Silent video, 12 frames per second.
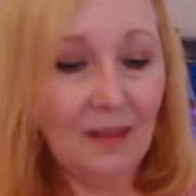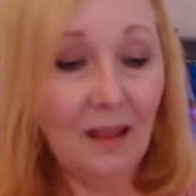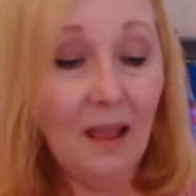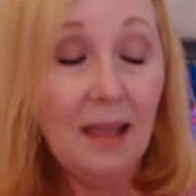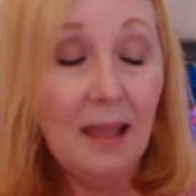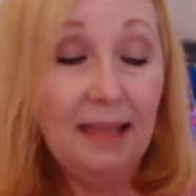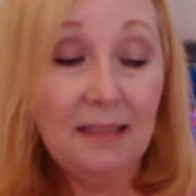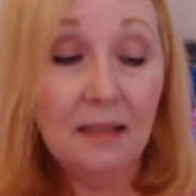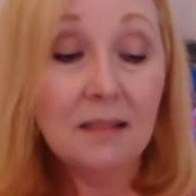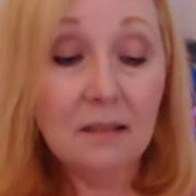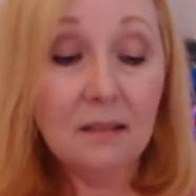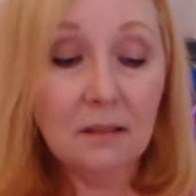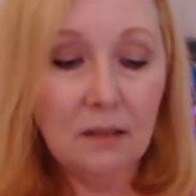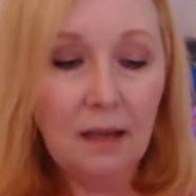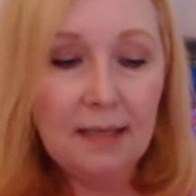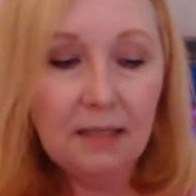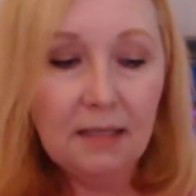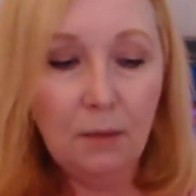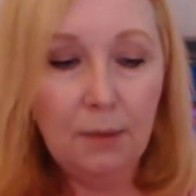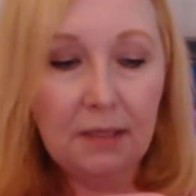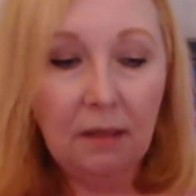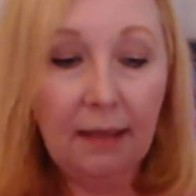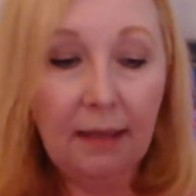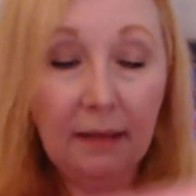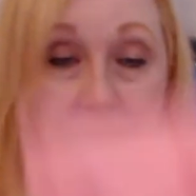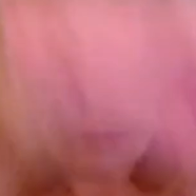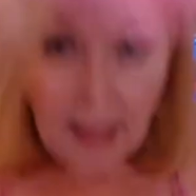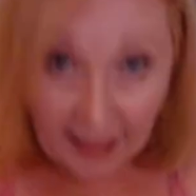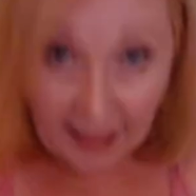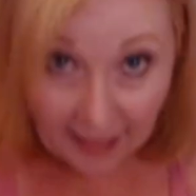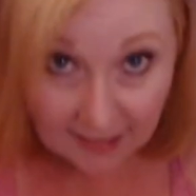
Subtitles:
It does look nice though as like a little hat.